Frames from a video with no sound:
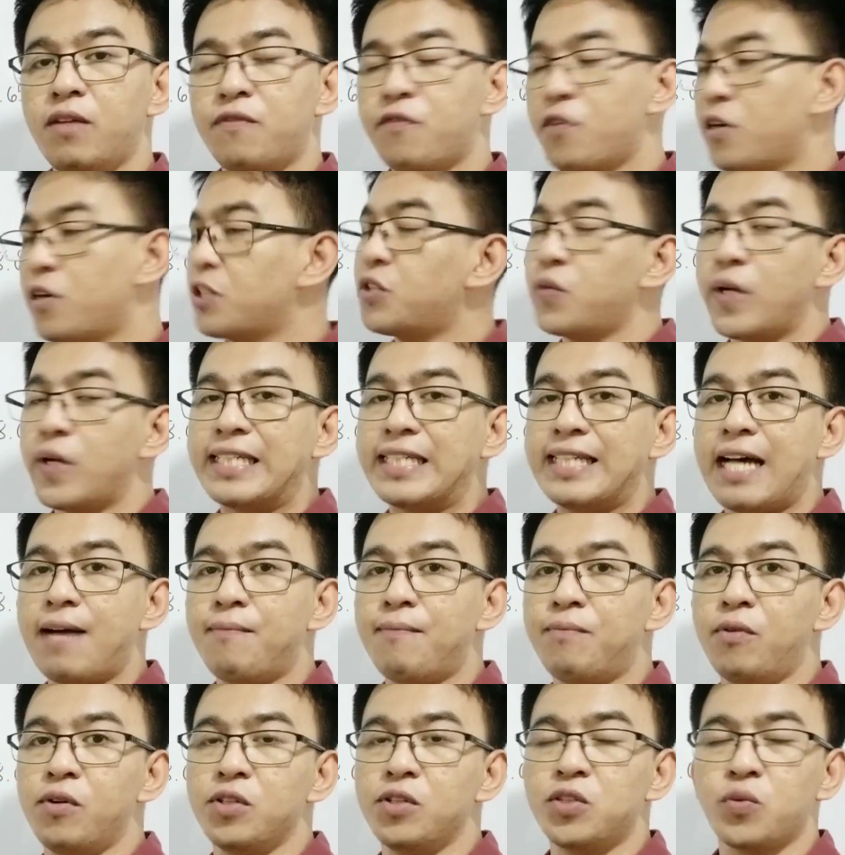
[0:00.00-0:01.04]
first two
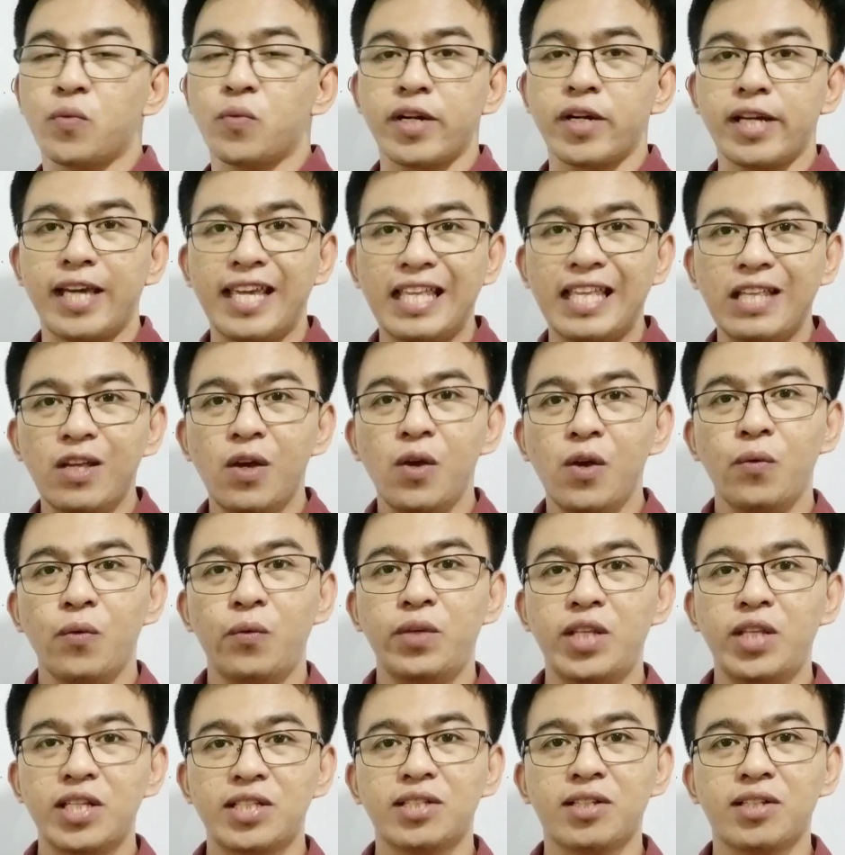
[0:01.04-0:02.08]
examples wherein we
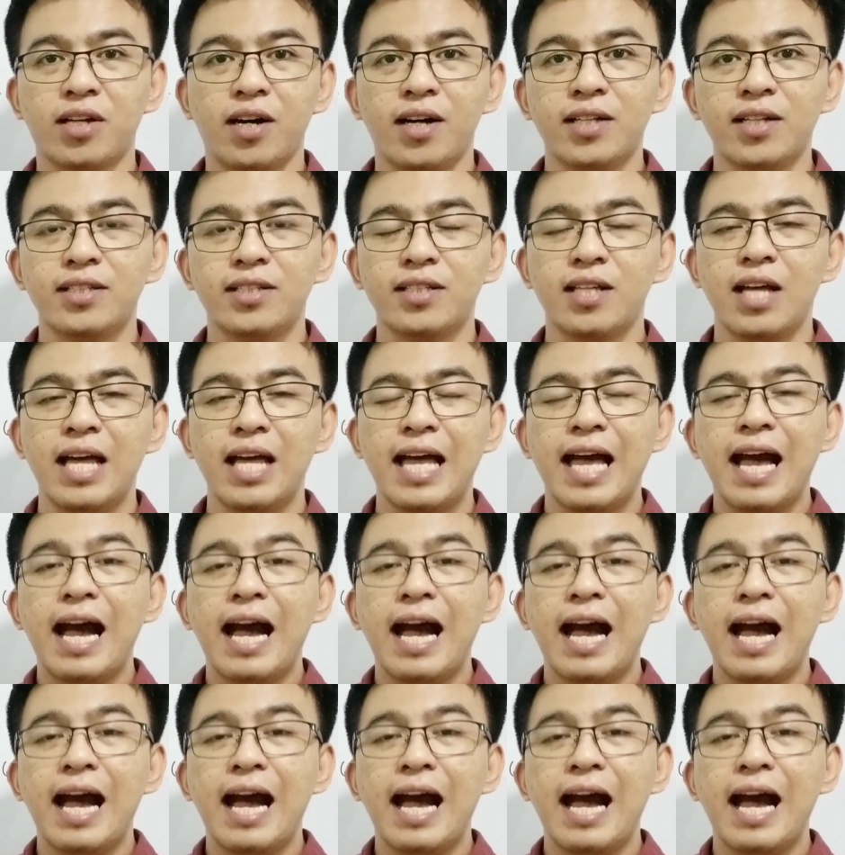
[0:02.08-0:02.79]
discussed